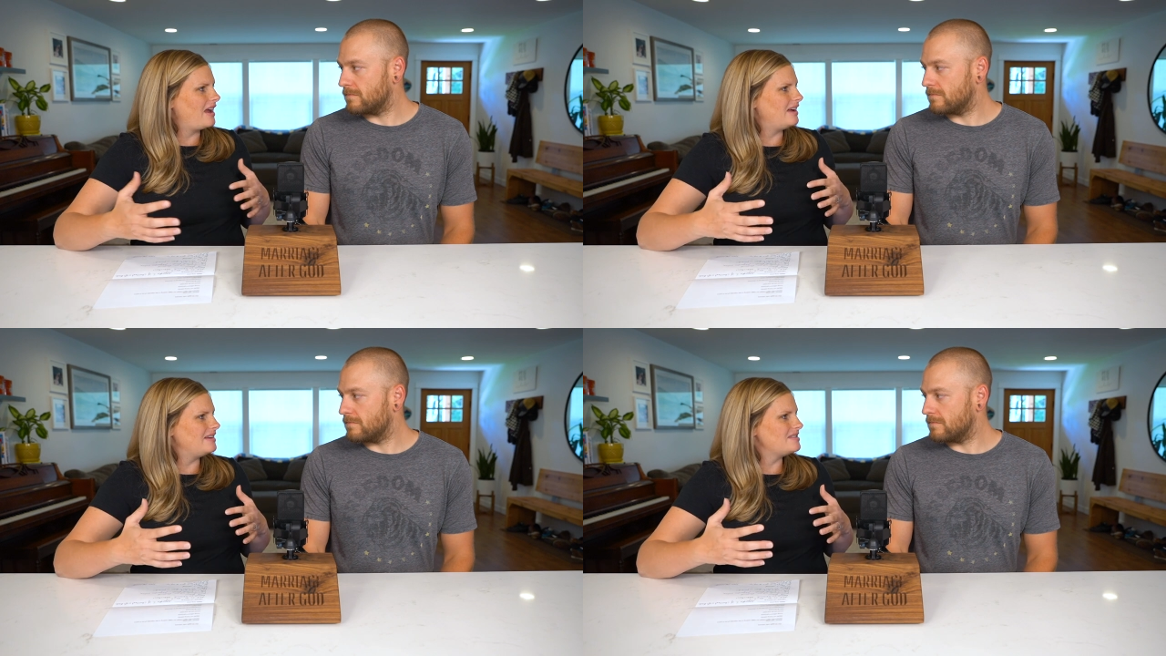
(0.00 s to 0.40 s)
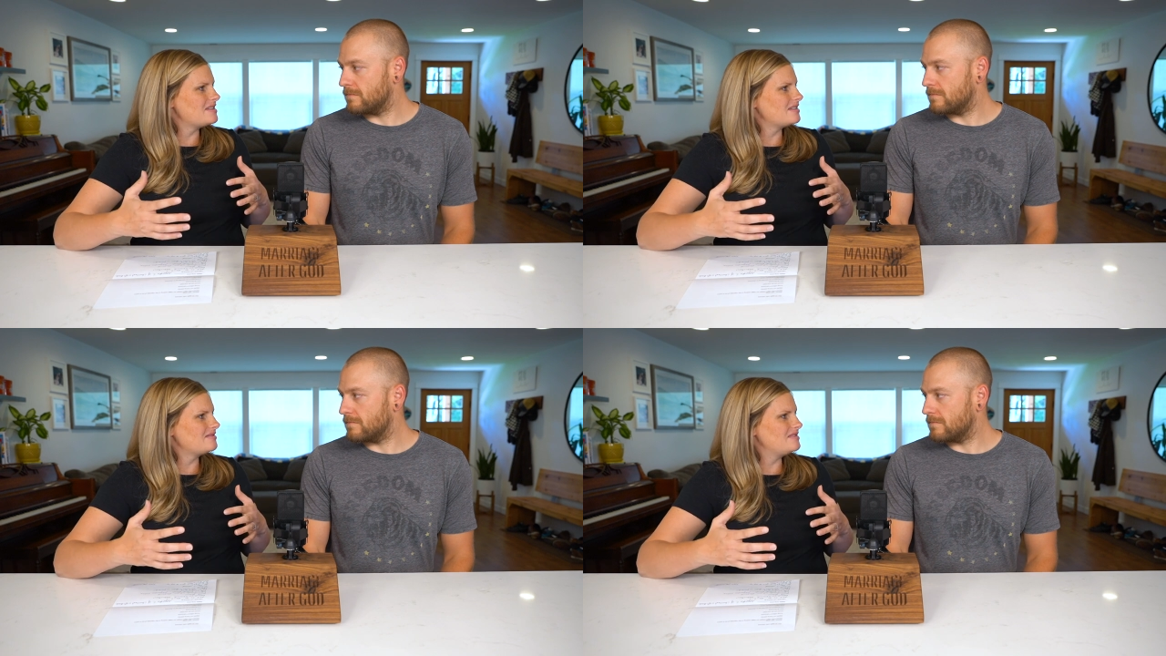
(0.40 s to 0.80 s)

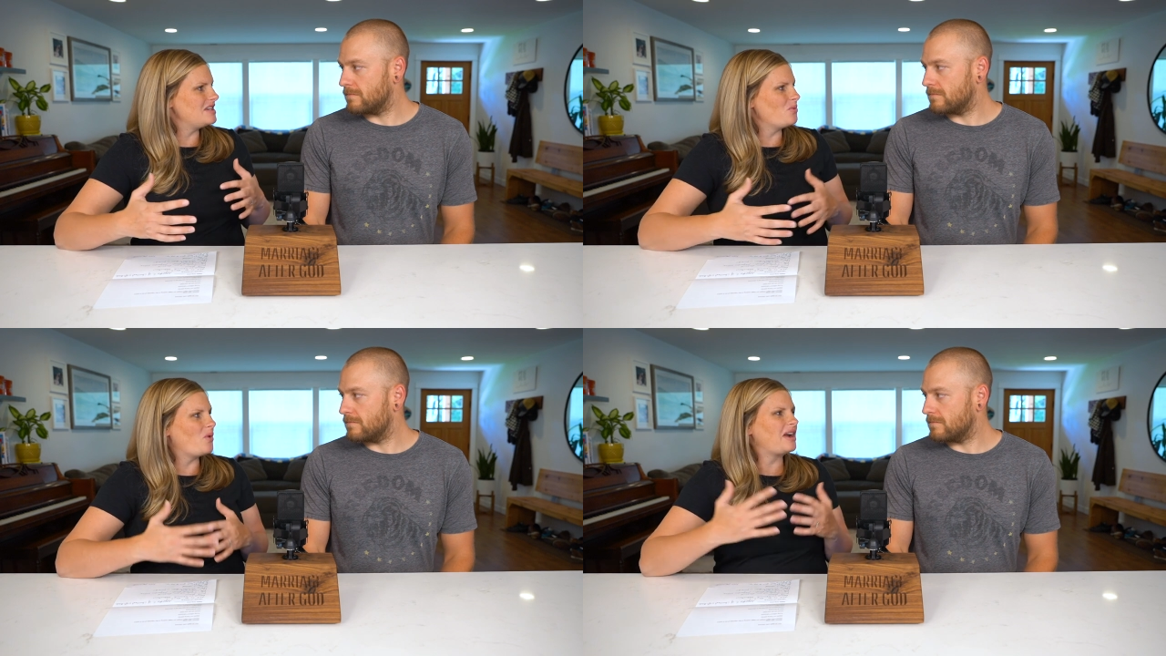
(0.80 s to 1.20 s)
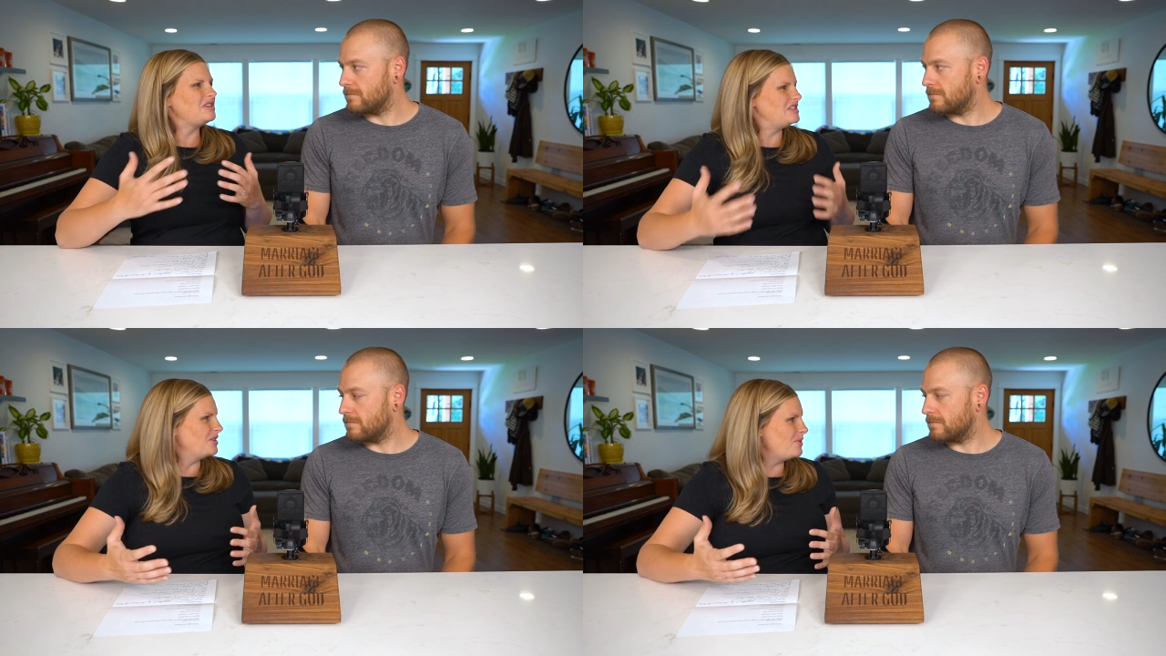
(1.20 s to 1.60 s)
Speaker 1: and didn't want to
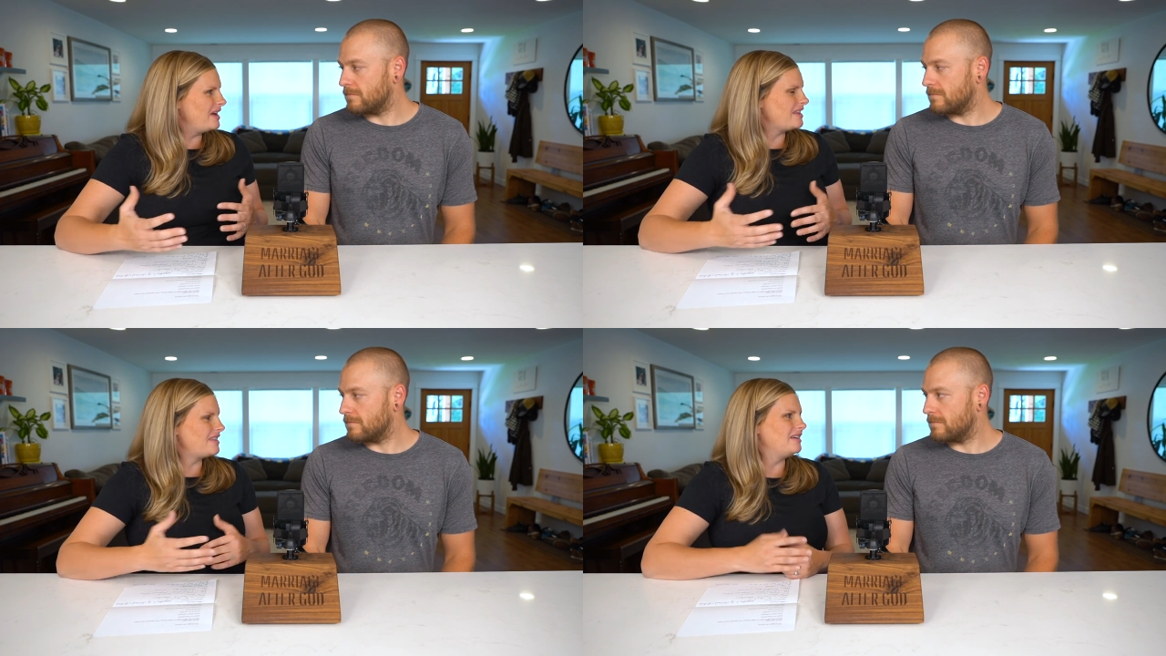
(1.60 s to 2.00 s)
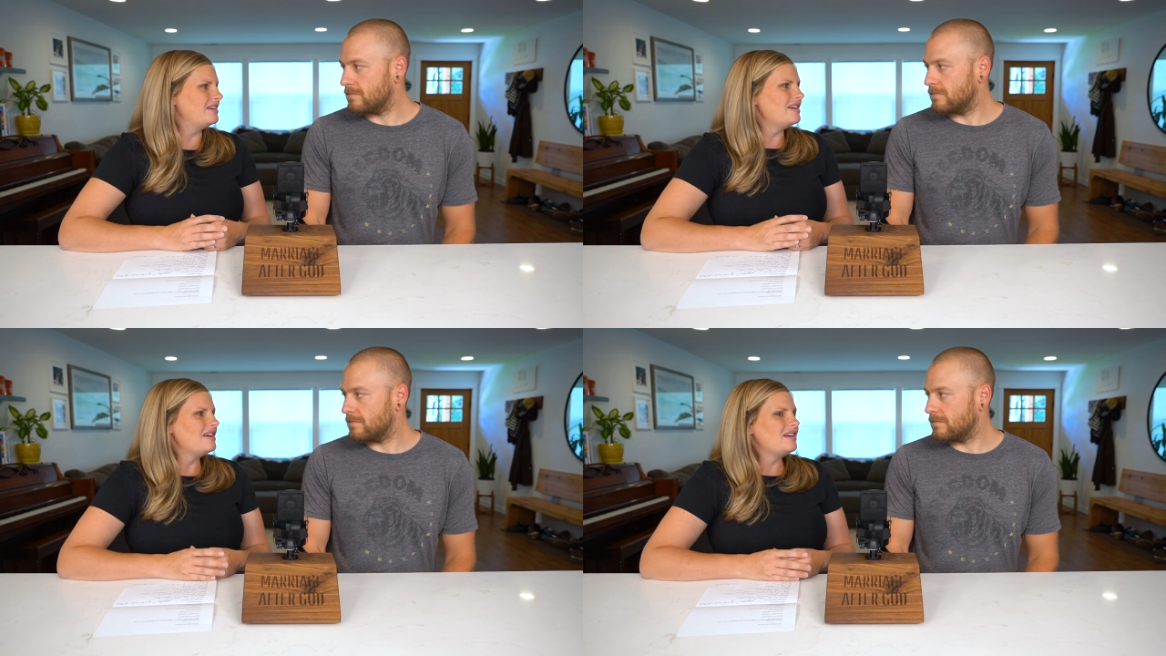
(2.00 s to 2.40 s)
deal with.
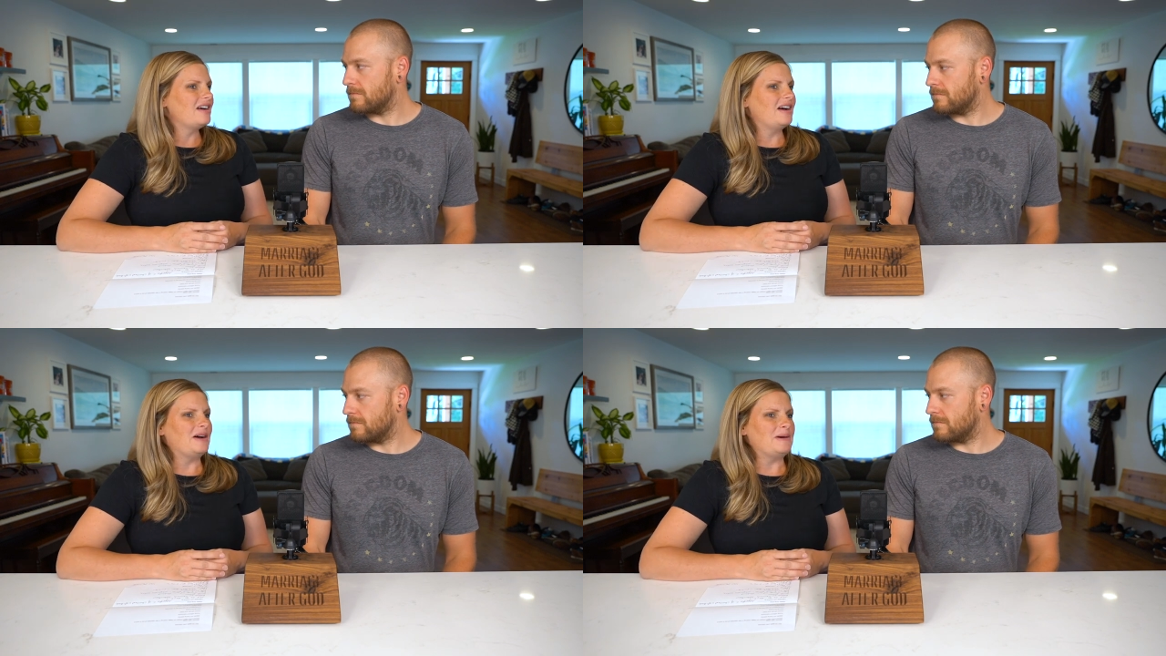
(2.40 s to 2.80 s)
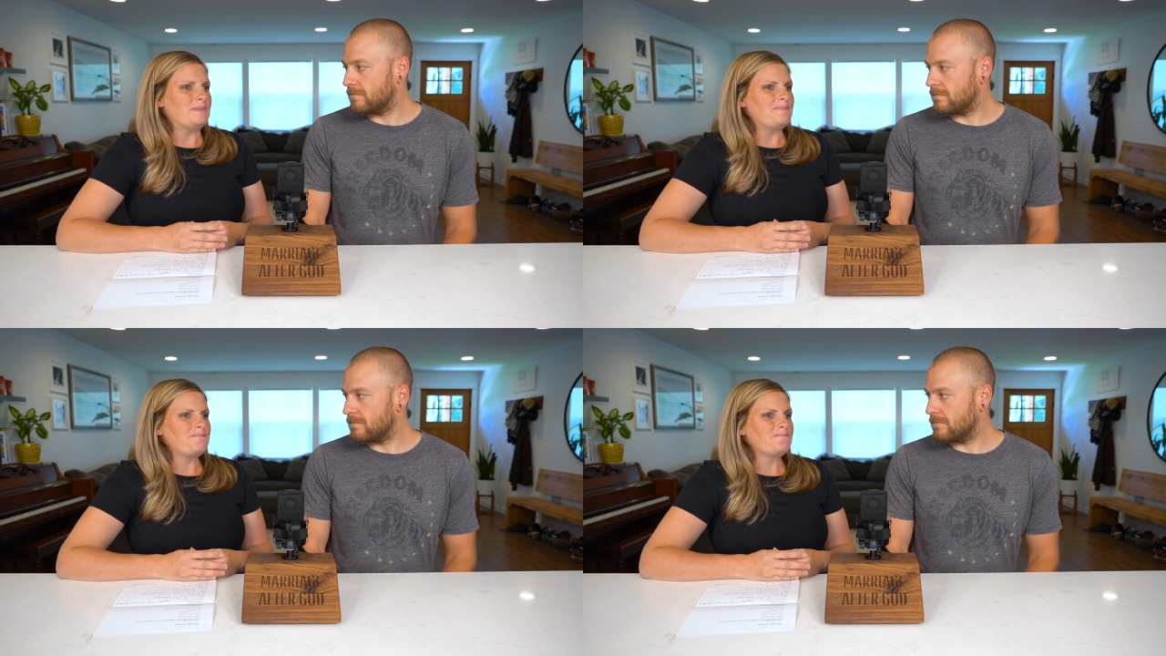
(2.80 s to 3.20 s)
And,
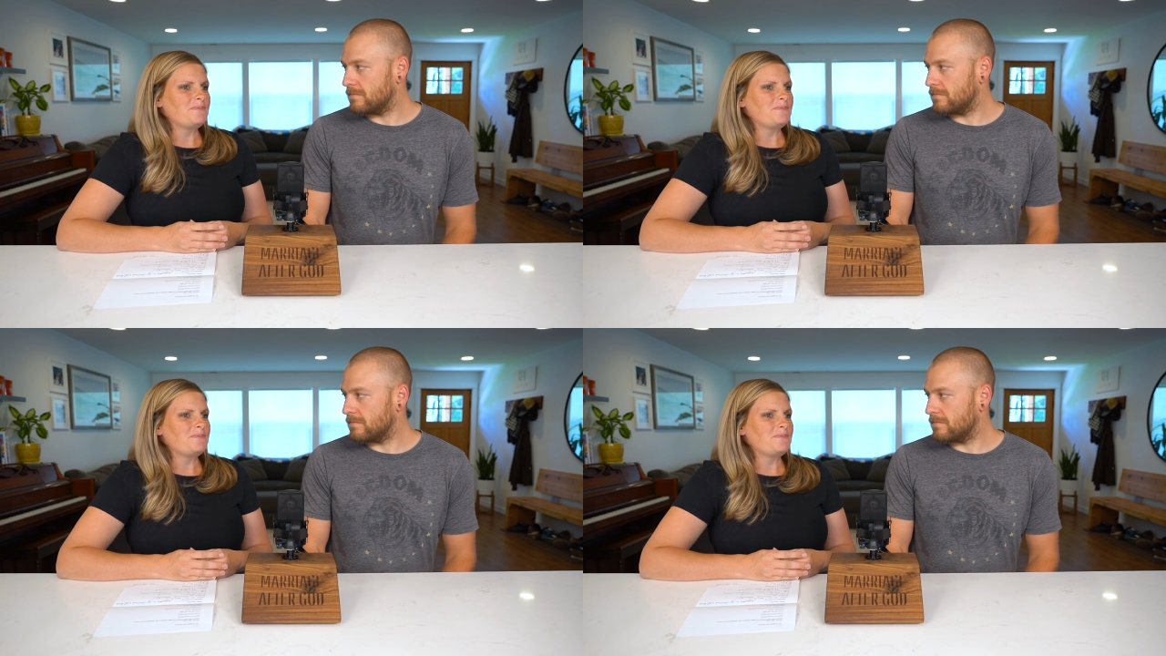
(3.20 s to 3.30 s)
um,